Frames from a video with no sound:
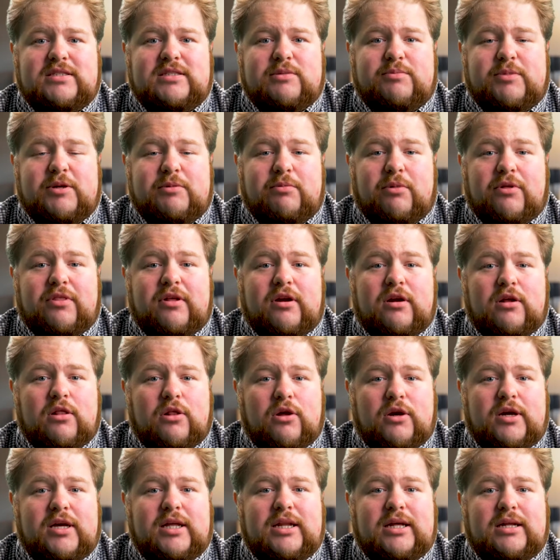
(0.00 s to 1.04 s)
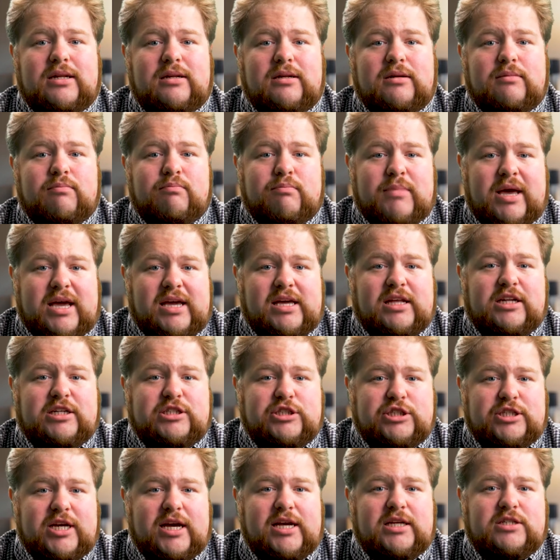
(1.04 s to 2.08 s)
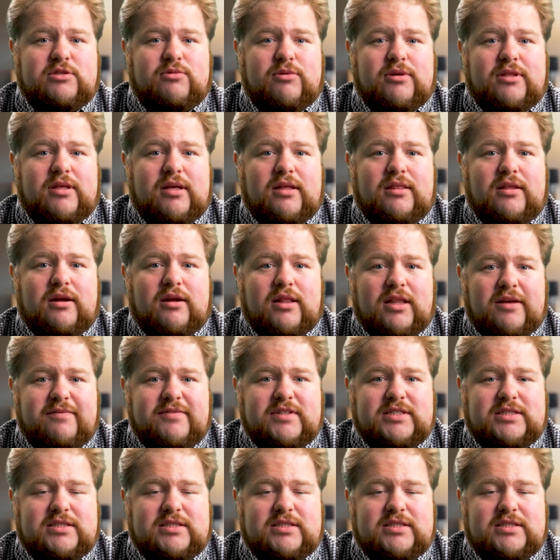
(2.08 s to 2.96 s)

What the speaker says: to people that are looking at making a change within their living